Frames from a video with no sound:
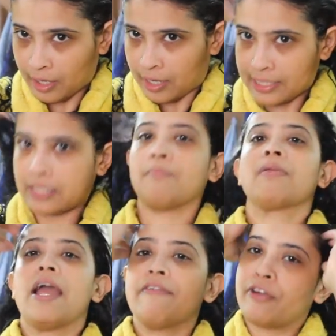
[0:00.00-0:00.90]
get some
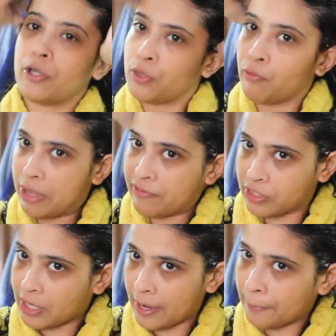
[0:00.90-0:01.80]
life into the
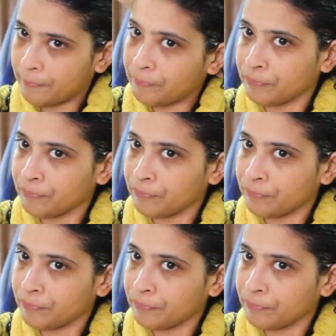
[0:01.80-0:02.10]
waves again.